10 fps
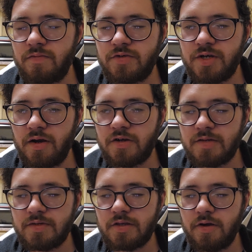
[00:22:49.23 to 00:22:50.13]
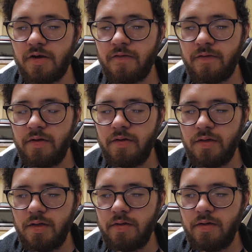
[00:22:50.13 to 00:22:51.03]
share some stuff.
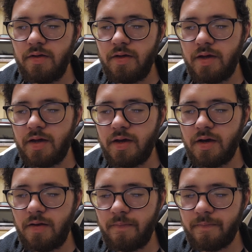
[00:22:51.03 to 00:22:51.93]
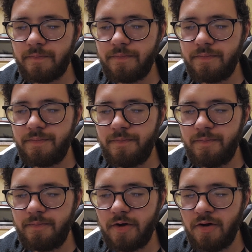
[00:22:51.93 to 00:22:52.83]

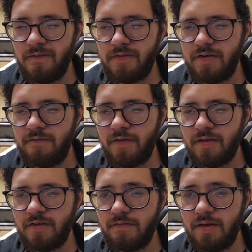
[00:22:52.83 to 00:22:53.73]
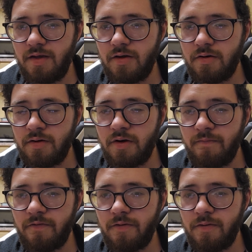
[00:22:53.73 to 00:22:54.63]
But hopefully you found this video
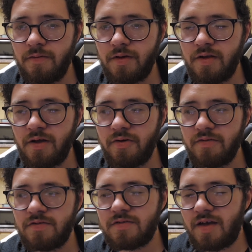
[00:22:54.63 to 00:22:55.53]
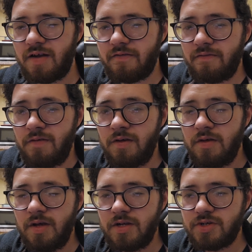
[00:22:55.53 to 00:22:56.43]
helpful. I know it's kind of
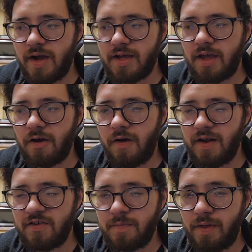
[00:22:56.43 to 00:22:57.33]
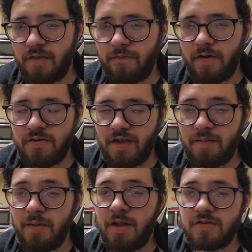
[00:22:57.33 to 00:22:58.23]
dragging on. I spent the first
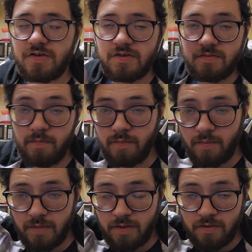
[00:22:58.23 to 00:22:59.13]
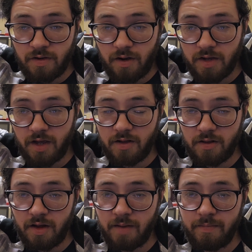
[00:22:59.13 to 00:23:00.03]
8 minutes just talking
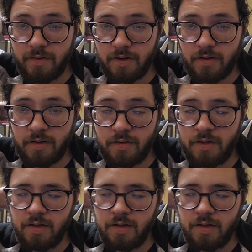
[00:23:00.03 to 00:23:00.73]
a lot, but